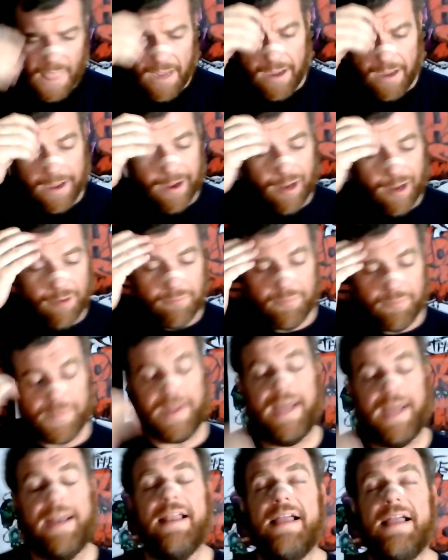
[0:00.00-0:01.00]
Um,
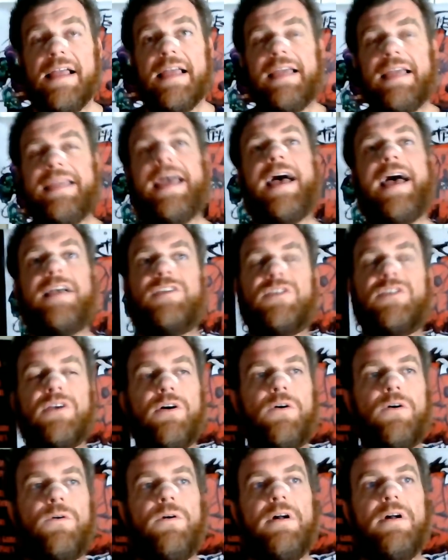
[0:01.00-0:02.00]
but yeah,
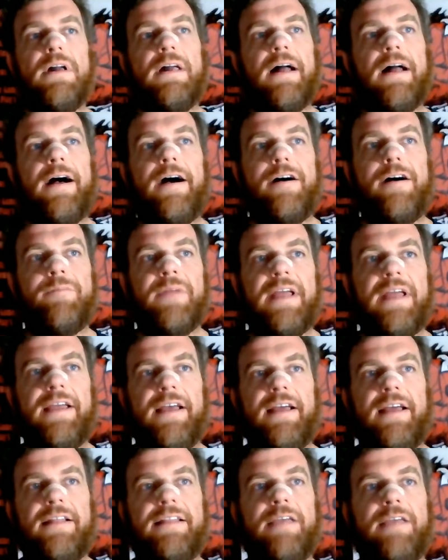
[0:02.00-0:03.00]
so um,
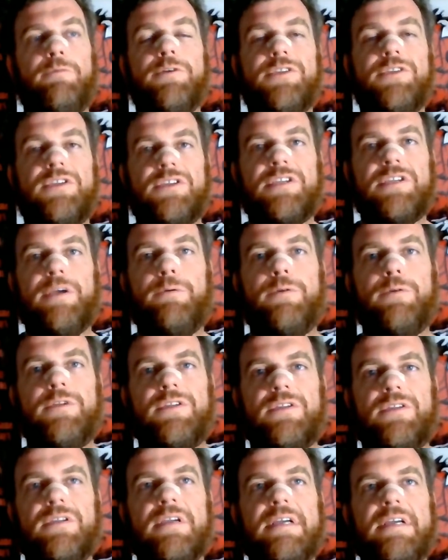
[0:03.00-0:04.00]
it, it was it
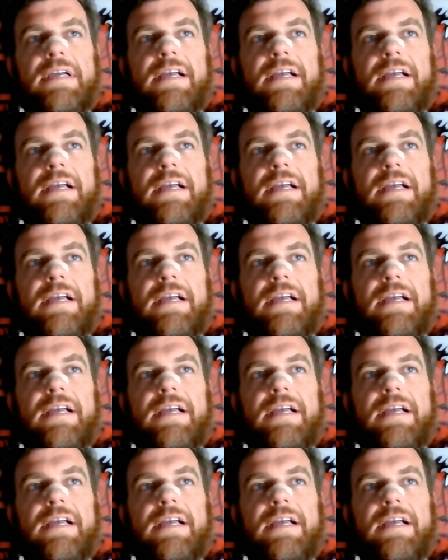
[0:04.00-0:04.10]
was